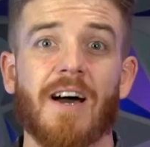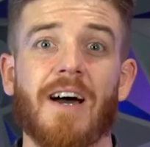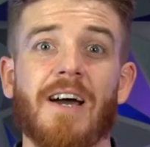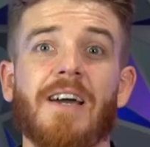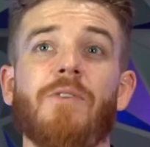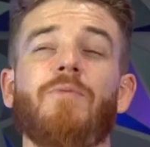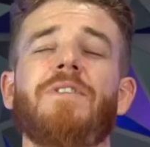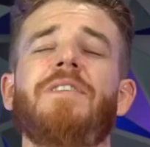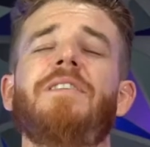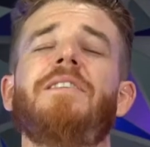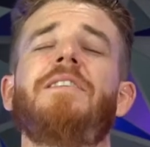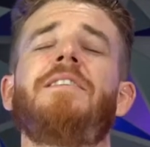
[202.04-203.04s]
I was
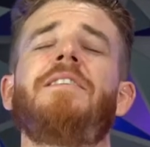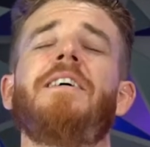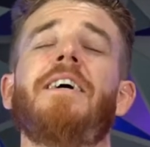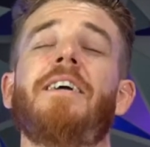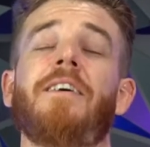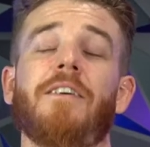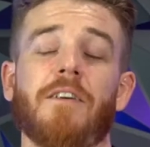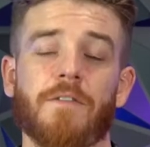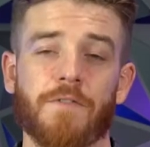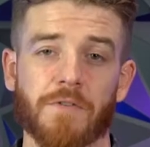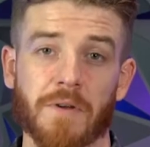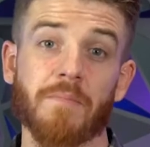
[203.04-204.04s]
sick
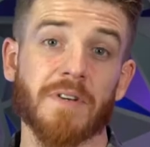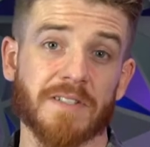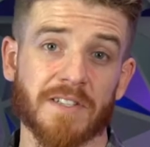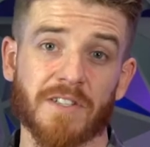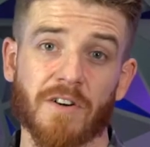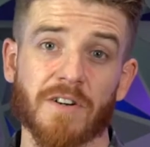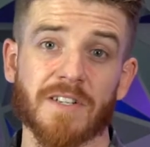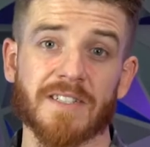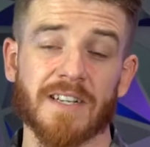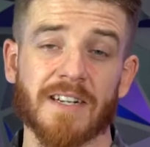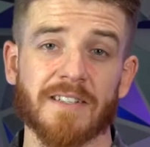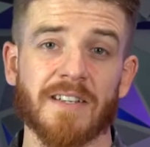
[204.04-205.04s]
of doing business card
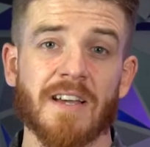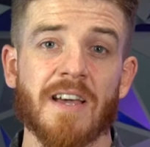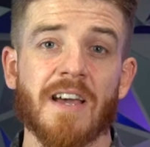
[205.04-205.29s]
designs,